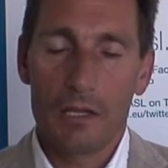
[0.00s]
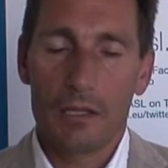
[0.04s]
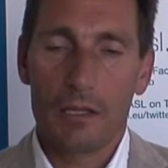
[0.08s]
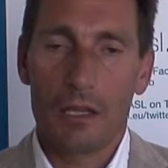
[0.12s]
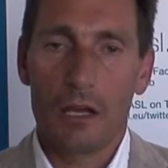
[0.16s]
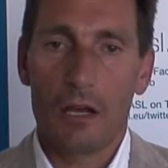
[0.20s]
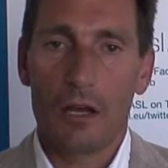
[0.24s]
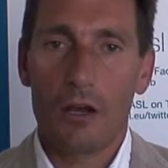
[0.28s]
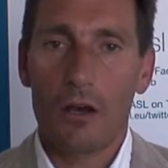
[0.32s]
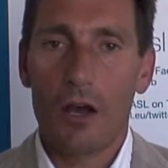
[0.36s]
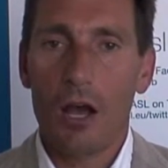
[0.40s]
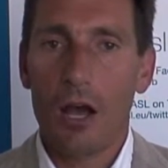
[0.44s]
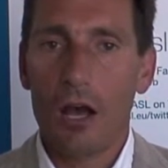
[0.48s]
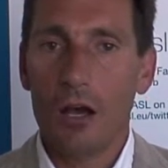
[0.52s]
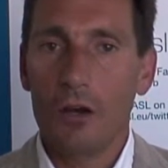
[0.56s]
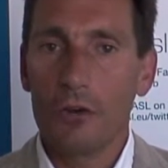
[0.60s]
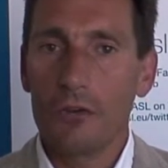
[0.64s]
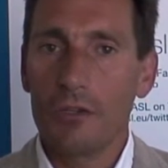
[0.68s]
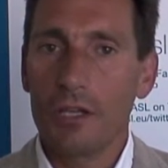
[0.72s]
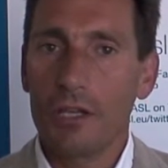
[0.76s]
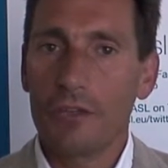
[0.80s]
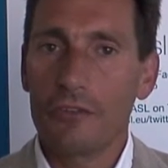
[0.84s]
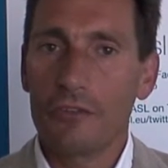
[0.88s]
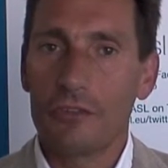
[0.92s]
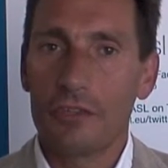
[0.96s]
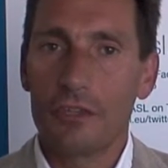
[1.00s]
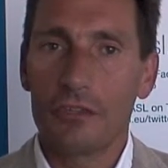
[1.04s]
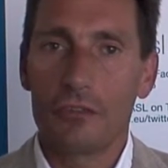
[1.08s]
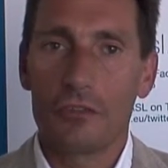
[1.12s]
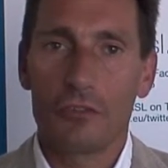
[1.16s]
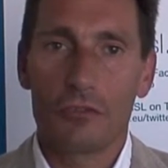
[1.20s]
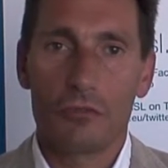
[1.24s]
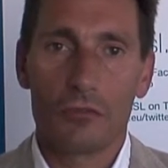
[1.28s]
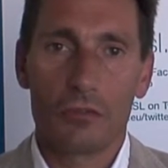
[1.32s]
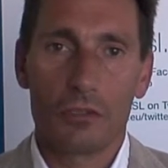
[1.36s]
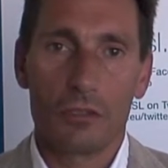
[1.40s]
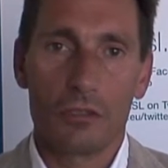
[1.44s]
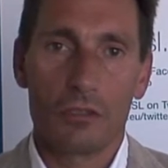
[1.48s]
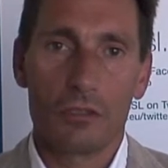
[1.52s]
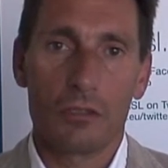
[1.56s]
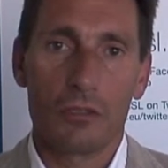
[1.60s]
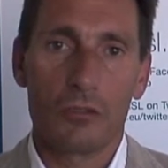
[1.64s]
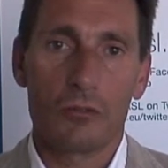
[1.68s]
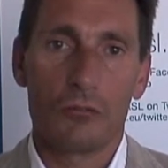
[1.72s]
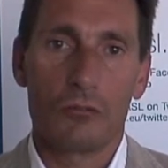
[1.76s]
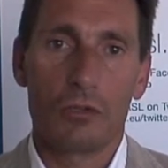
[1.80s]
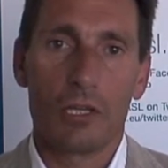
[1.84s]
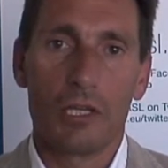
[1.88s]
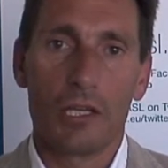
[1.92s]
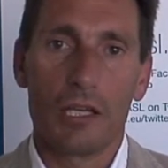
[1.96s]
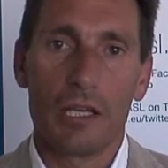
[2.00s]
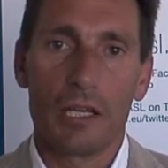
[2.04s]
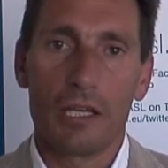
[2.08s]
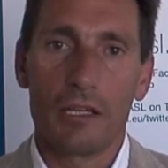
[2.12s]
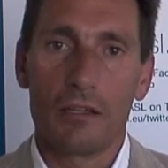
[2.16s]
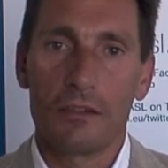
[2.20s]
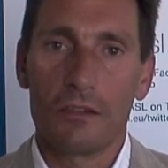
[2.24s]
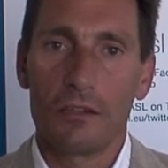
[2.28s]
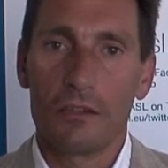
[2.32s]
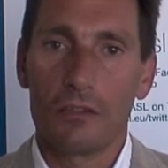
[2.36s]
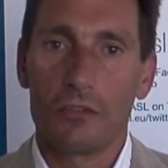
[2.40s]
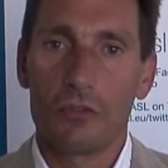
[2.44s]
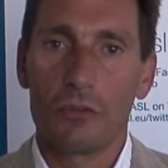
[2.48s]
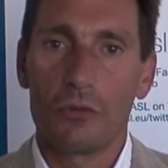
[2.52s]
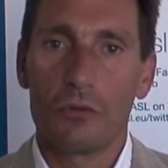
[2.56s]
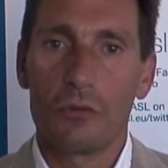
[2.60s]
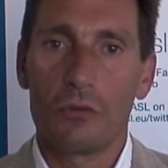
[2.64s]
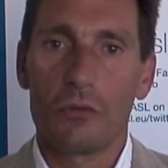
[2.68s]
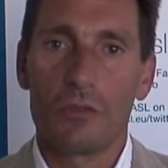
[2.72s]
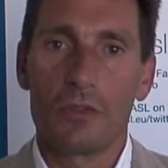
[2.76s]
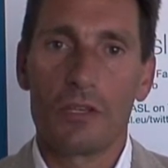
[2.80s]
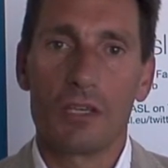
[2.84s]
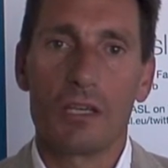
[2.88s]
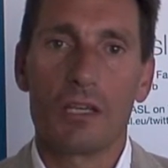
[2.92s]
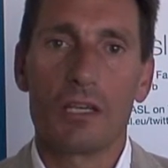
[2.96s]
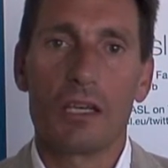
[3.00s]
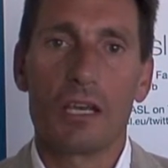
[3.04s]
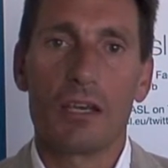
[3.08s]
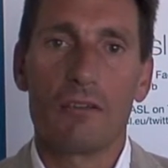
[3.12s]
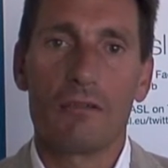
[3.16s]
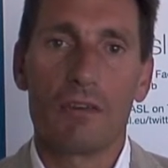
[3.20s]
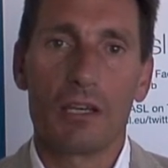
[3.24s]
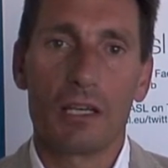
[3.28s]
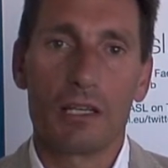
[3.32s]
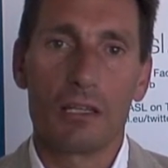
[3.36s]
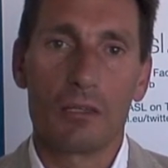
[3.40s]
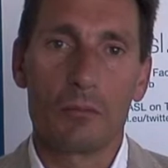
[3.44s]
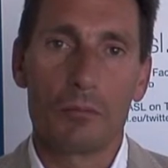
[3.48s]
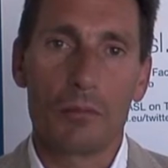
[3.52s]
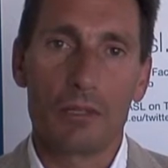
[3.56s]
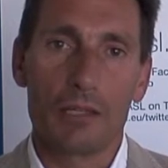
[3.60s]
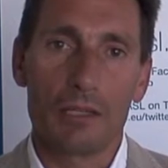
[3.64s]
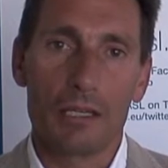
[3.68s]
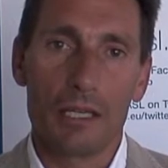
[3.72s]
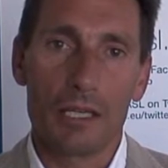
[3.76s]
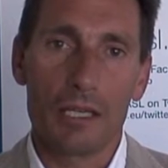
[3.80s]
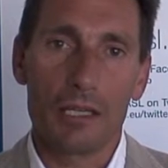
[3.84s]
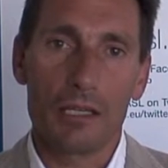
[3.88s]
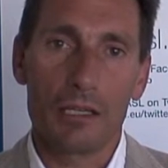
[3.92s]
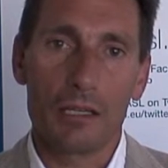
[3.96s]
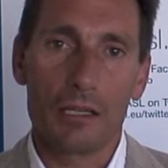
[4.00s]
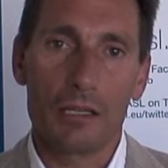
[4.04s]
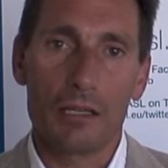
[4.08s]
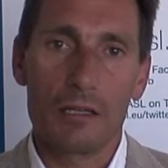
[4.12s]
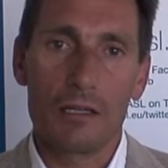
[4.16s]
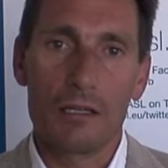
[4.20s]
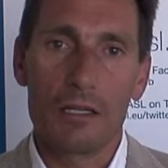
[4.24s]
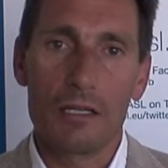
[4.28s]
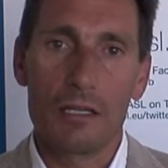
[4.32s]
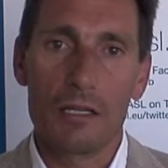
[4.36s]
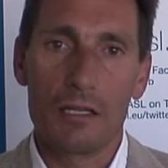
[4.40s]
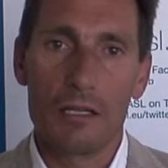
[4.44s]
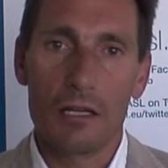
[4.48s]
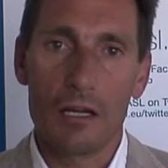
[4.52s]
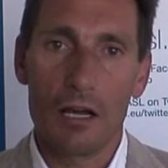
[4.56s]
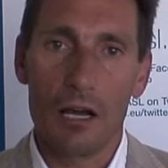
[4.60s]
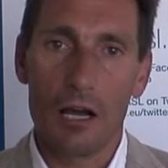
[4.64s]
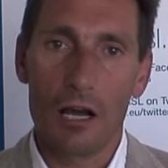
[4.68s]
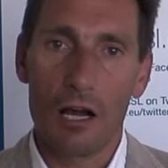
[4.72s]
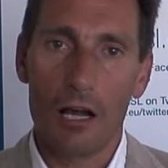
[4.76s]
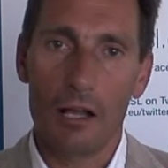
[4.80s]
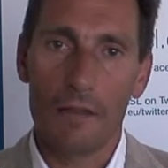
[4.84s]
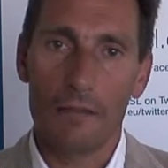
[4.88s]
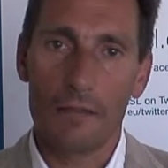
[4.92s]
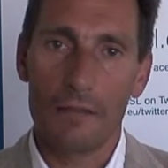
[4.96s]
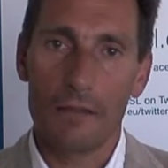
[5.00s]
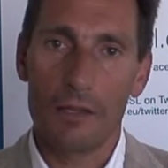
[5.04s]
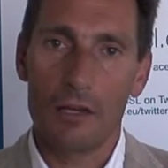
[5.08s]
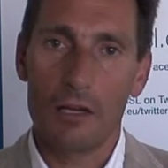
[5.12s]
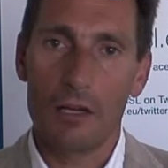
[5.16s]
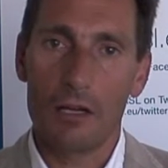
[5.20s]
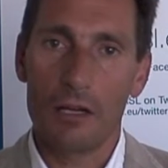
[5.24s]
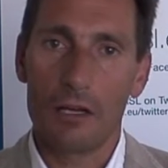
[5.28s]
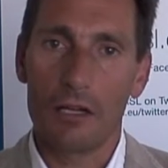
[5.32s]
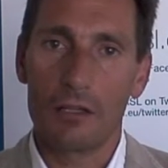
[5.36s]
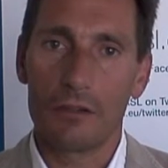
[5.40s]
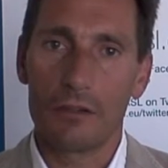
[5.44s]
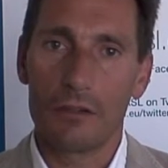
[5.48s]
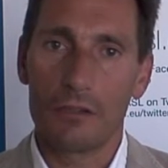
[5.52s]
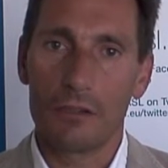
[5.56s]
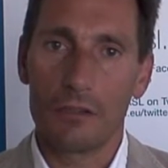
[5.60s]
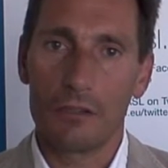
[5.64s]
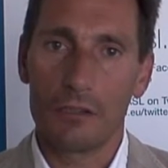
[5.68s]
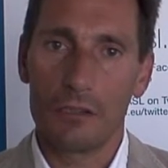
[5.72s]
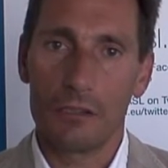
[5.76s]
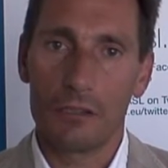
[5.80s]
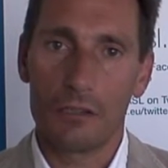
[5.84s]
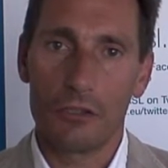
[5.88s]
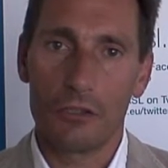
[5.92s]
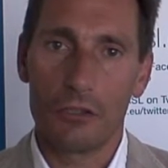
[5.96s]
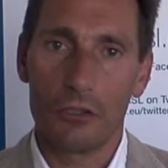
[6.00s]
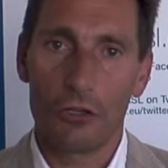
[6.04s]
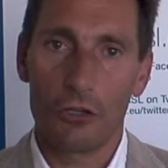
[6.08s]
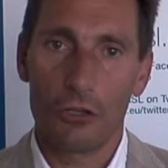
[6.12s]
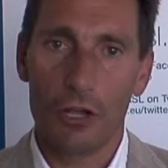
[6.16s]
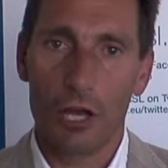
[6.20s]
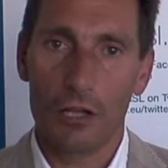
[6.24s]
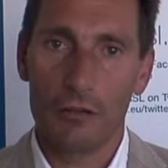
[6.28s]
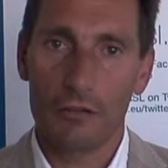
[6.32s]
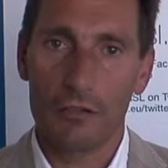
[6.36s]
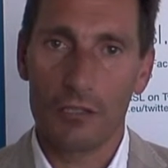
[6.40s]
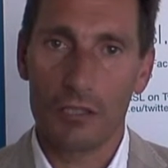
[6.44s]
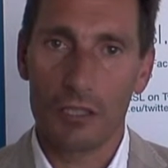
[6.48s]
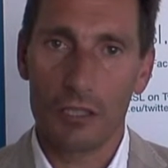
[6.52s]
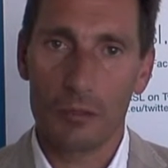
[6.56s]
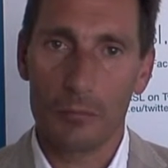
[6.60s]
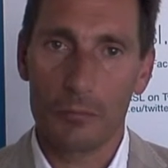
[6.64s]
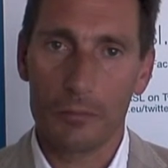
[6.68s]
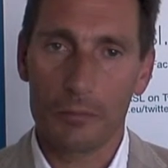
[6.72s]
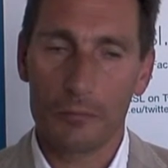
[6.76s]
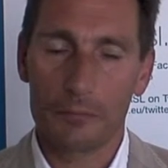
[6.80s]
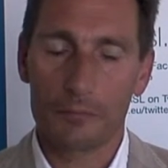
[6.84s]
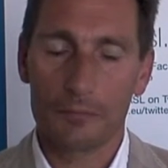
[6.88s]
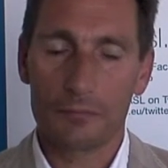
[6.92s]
Now, how does this relate to the available data on erlotinib?